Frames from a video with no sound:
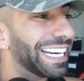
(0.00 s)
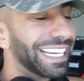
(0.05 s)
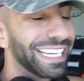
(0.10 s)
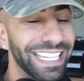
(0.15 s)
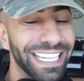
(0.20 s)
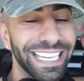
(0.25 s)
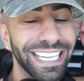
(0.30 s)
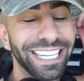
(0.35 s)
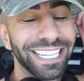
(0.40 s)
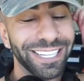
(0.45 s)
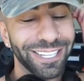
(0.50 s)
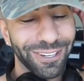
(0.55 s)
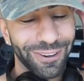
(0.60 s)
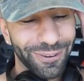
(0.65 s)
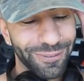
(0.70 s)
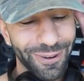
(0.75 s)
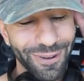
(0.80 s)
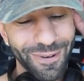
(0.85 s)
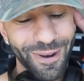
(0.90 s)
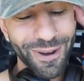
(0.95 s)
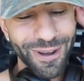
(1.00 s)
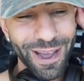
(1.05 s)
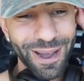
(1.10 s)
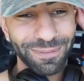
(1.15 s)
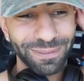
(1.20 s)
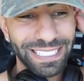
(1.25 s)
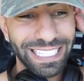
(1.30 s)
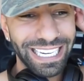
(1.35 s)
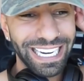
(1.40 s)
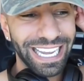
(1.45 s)
feel like people don't ever
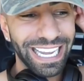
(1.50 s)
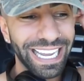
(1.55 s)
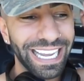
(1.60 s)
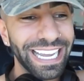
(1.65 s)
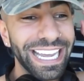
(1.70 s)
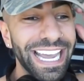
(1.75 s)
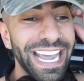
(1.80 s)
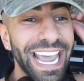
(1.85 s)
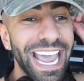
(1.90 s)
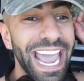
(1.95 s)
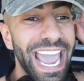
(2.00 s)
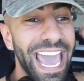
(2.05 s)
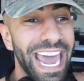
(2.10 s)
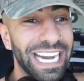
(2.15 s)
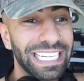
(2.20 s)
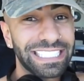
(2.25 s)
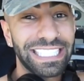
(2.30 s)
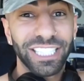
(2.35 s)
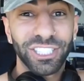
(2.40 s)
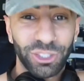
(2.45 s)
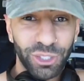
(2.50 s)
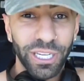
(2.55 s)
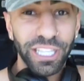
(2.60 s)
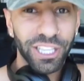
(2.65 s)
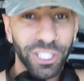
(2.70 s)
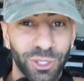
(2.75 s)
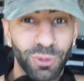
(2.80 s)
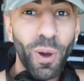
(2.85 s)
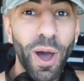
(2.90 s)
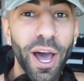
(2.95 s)
know when to stop because the hunger for
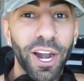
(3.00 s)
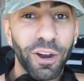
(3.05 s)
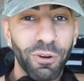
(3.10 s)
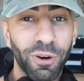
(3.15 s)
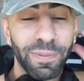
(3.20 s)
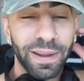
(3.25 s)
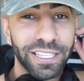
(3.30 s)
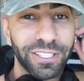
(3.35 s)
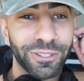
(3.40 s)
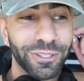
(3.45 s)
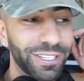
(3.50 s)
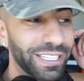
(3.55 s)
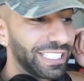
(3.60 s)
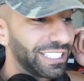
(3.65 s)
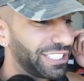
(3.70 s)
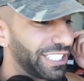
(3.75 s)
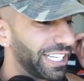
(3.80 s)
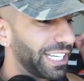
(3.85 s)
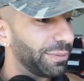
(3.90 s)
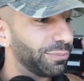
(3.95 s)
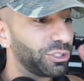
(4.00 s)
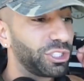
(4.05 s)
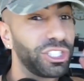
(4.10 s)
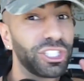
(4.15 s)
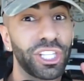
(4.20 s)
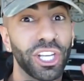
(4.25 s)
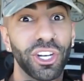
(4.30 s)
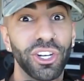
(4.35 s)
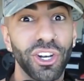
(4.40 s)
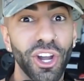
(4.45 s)
more is never satisfied.
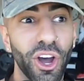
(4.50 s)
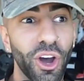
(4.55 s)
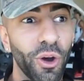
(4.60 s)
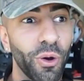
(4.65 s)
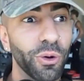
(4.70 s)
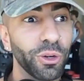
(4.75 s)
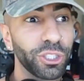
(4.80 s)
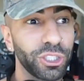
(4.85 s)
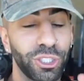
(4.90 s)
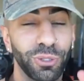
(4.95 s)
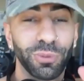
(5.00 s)
So they will always